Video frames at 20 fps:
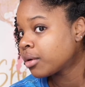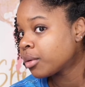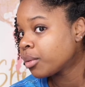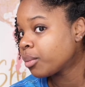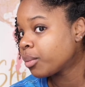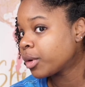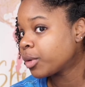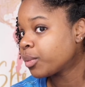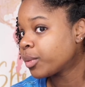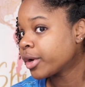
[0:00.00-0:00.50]

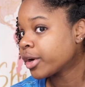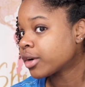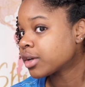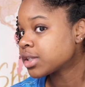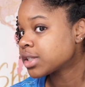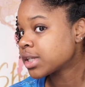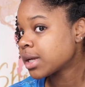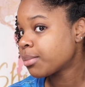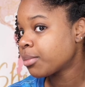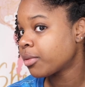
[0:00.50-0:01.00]
when we are
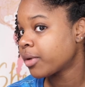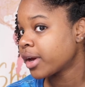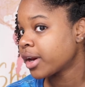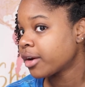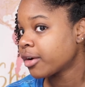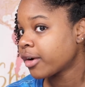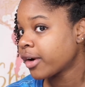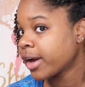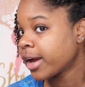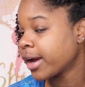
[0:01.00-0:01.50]
separating
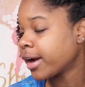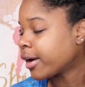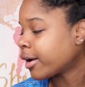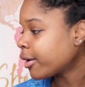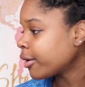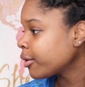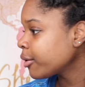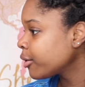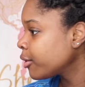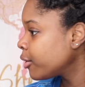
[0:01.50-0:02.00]
our hair,
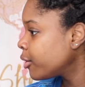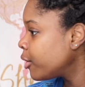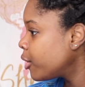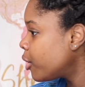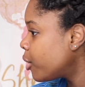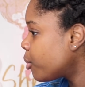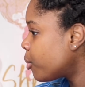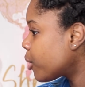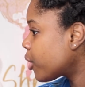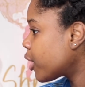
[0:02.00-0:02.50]

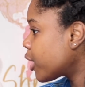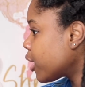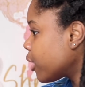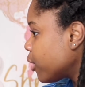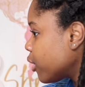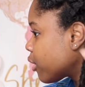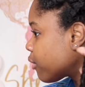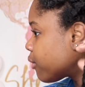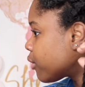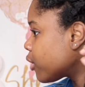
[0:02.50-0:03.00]
we're going to
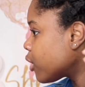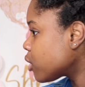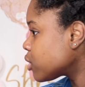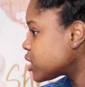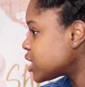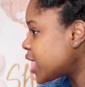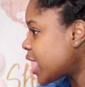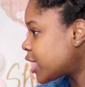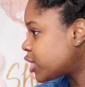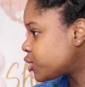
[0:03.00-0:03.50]
look for those
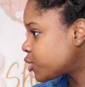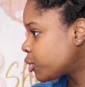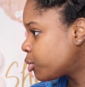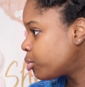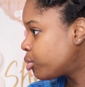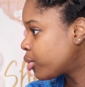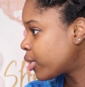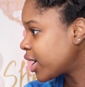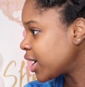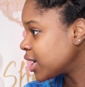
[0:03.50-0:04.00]
natural
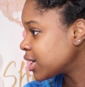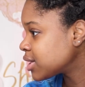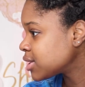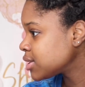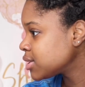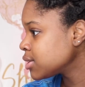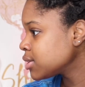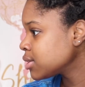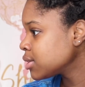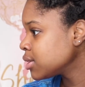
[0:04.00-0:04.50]

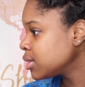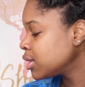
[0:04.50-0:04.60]
breaks